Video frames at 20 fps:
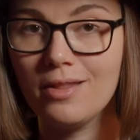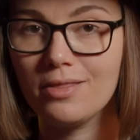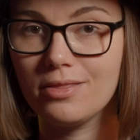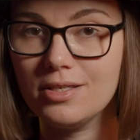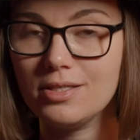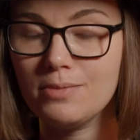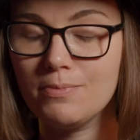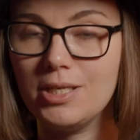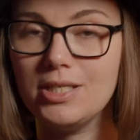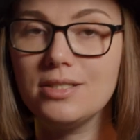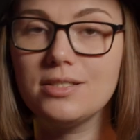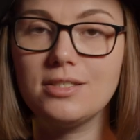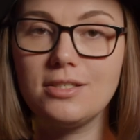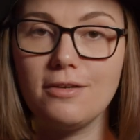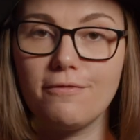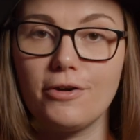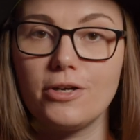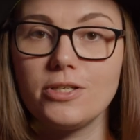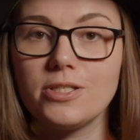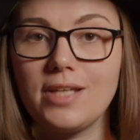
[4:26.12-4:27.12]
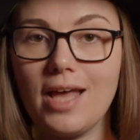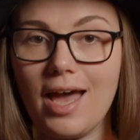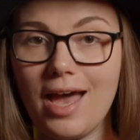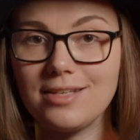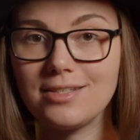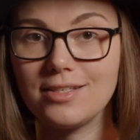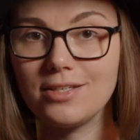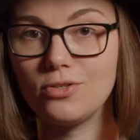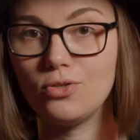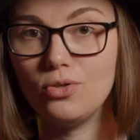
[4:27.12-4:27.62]
This means the first
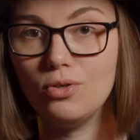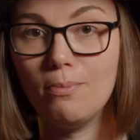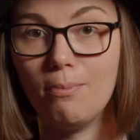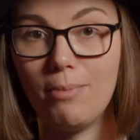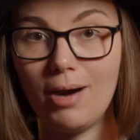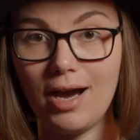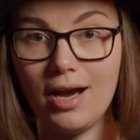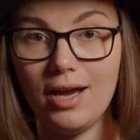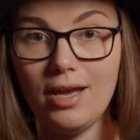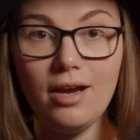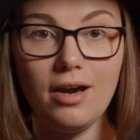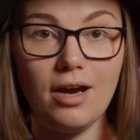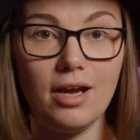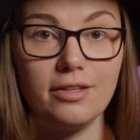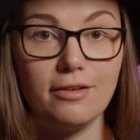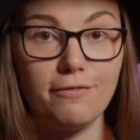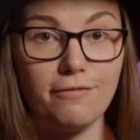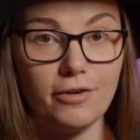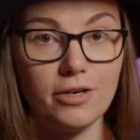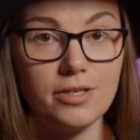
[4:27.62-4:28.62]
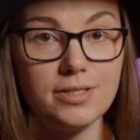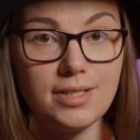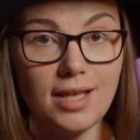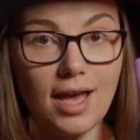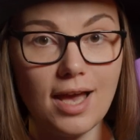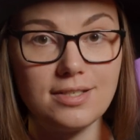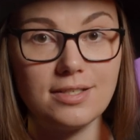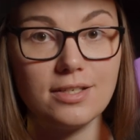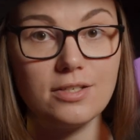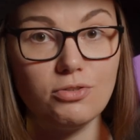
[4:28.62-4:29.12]
assets you buy are the first
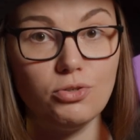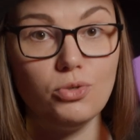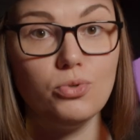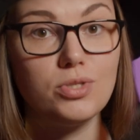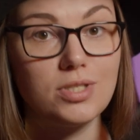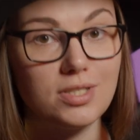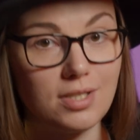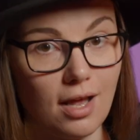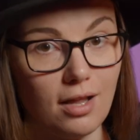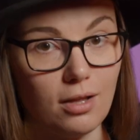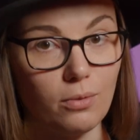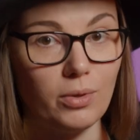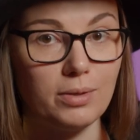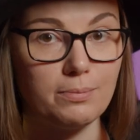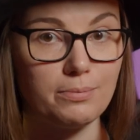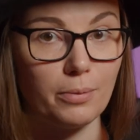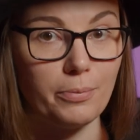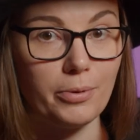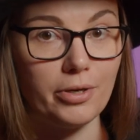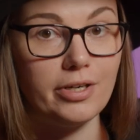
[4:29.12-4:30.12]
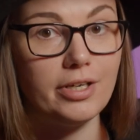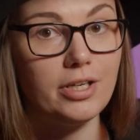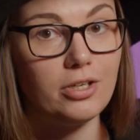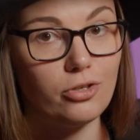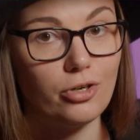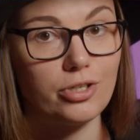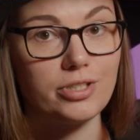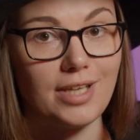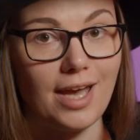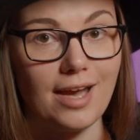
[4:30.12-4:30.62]
assets you sell when
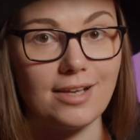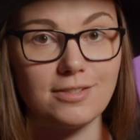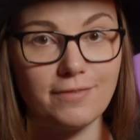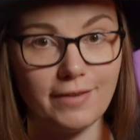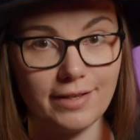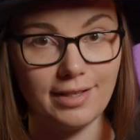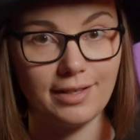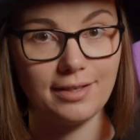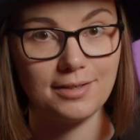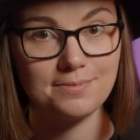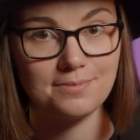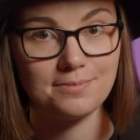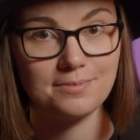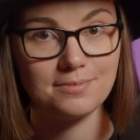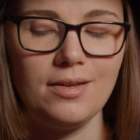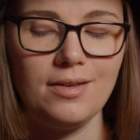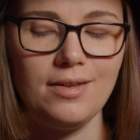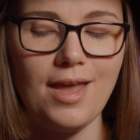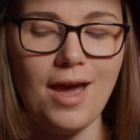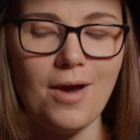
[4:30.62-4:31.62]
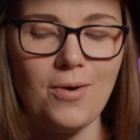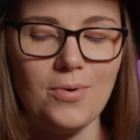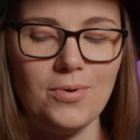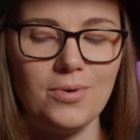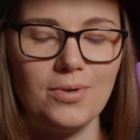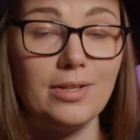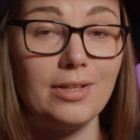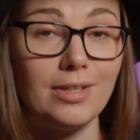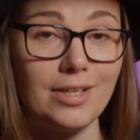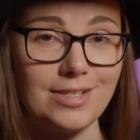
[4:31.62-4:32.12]
preparing your tax filing.
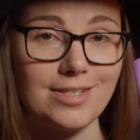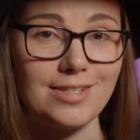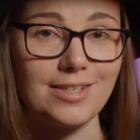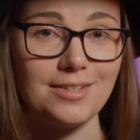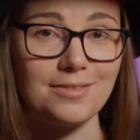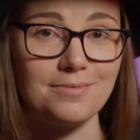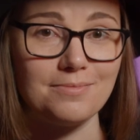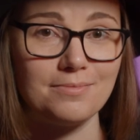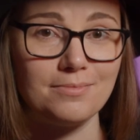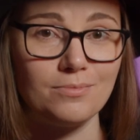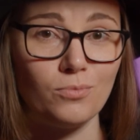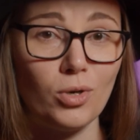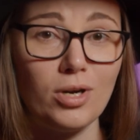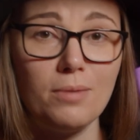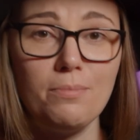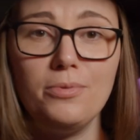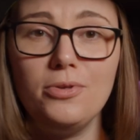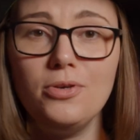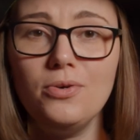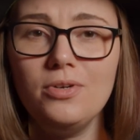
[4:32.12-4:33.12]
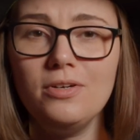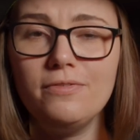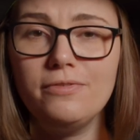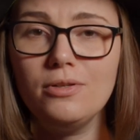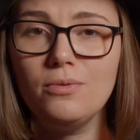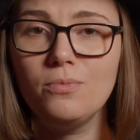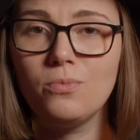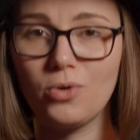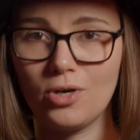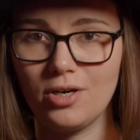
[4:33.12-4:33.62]
Now, listen, what a
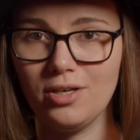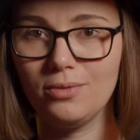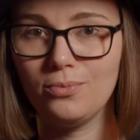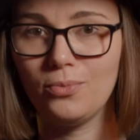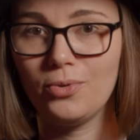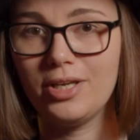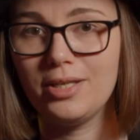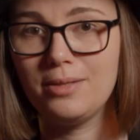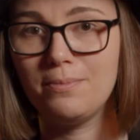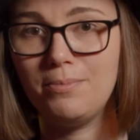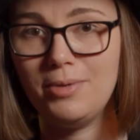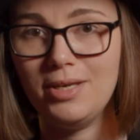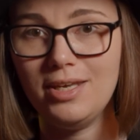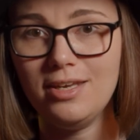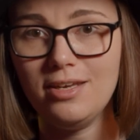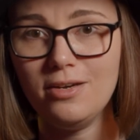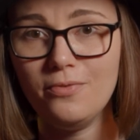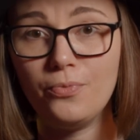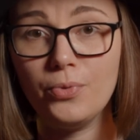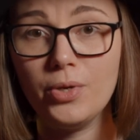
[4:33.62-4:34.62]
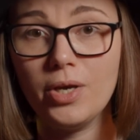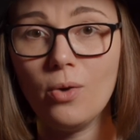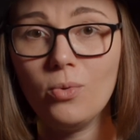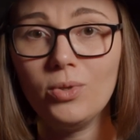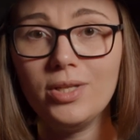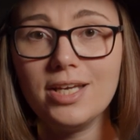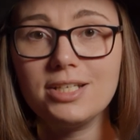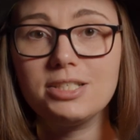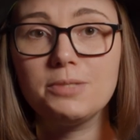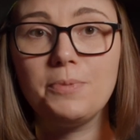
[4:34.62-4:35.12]
beautiful world would it be if we
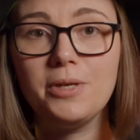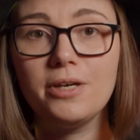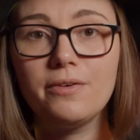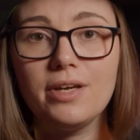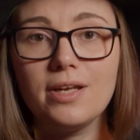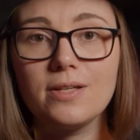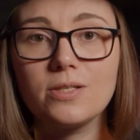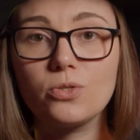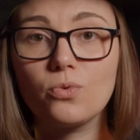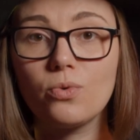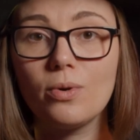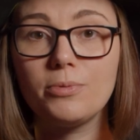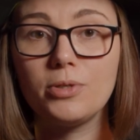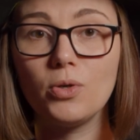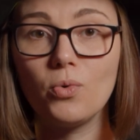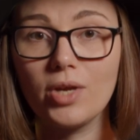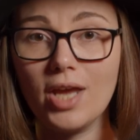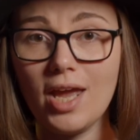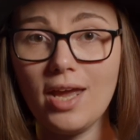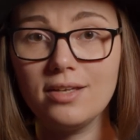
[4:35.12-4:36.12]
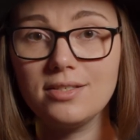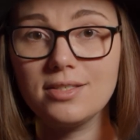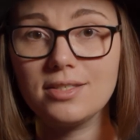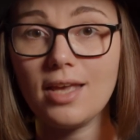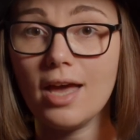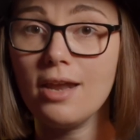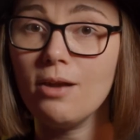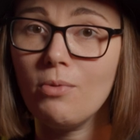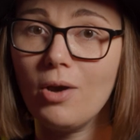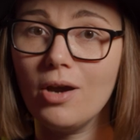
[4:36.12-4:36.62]
only experienced crypto
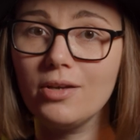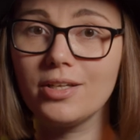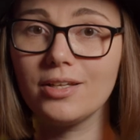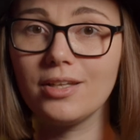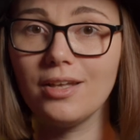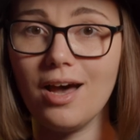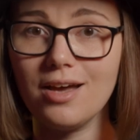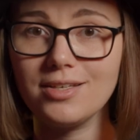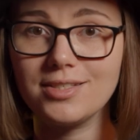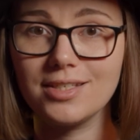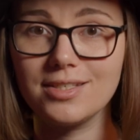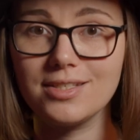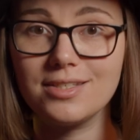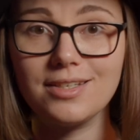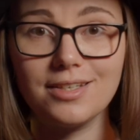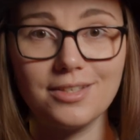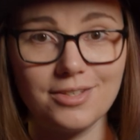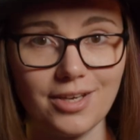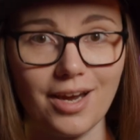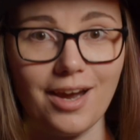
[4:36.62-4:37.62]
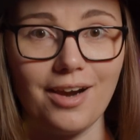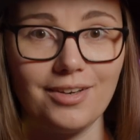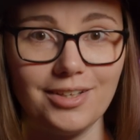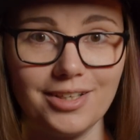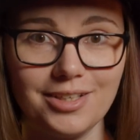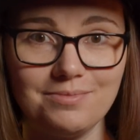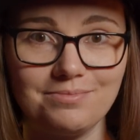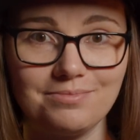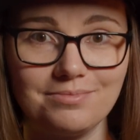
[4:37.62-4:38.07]
gains and avoided losses entirely.